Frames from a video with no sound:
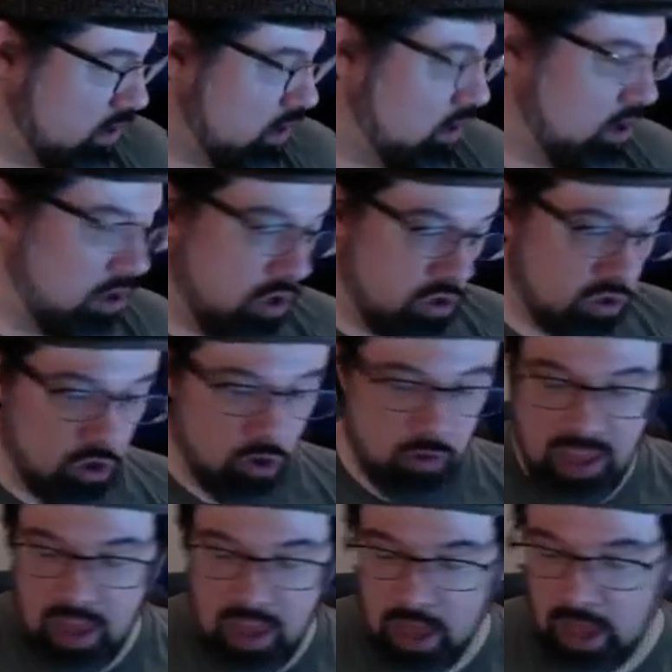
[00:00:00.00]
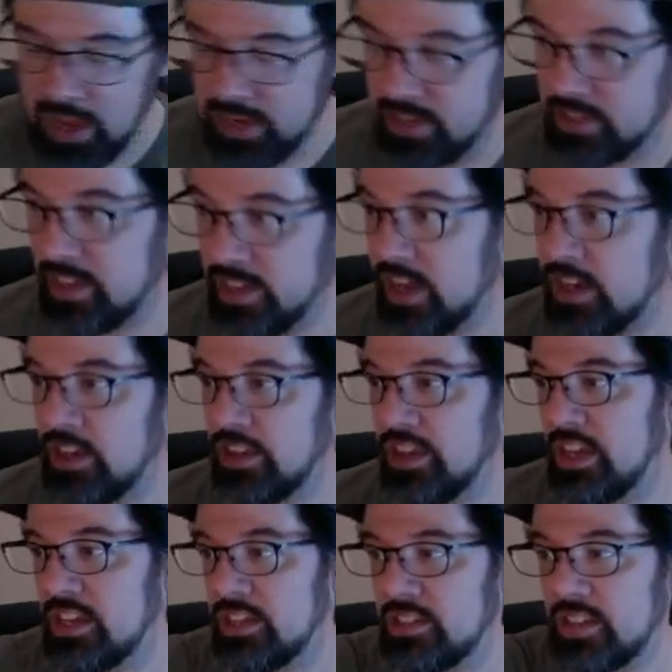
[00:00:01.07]
So yeah, I designed
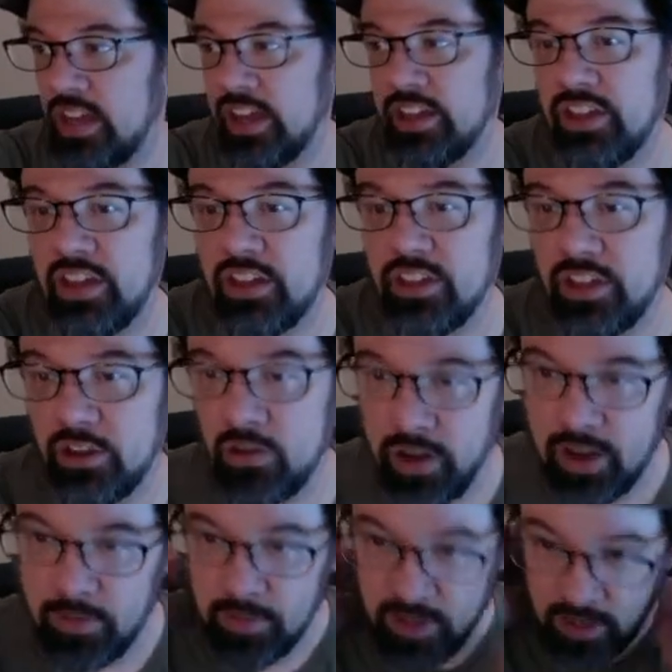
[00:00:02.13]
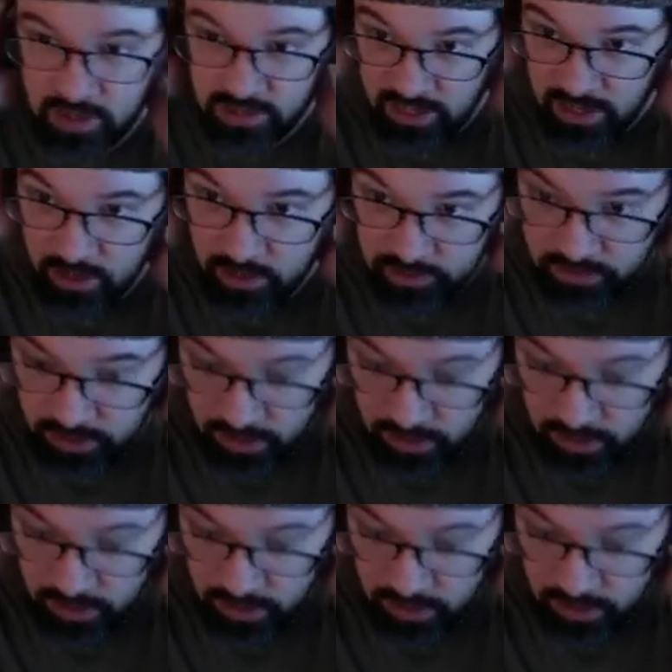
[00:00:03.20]
these. I think they're great because they also,